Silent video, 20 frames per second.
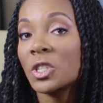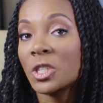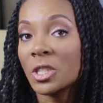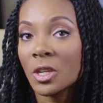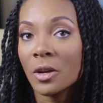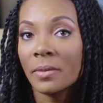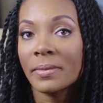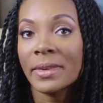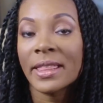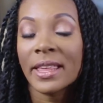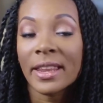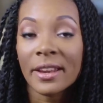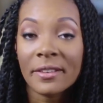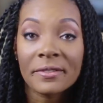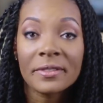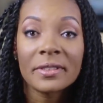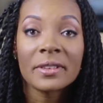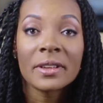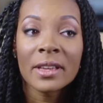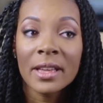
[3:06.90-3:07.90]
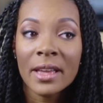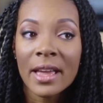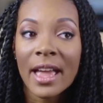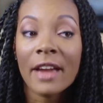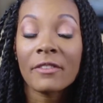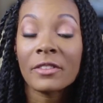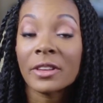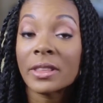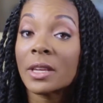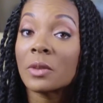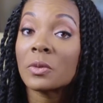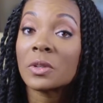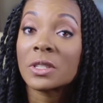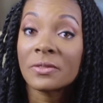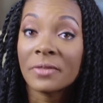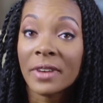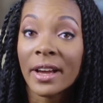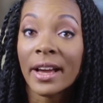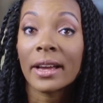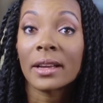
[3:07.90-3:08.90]
she told me that if everything
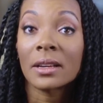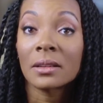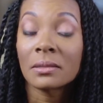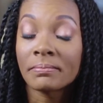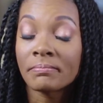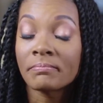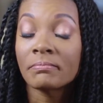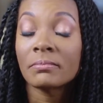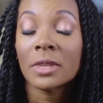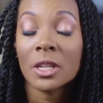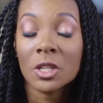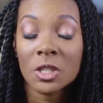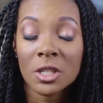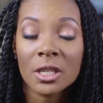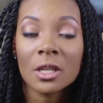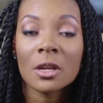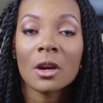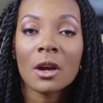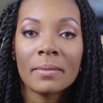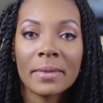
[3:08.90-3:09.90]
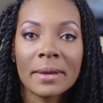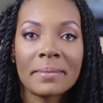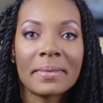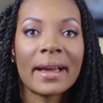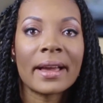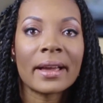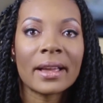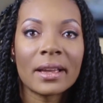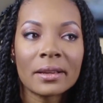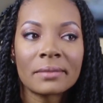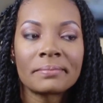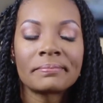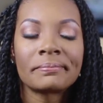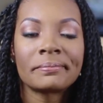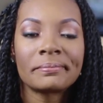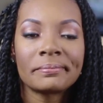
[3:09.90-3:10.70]
was fine that she'd call me back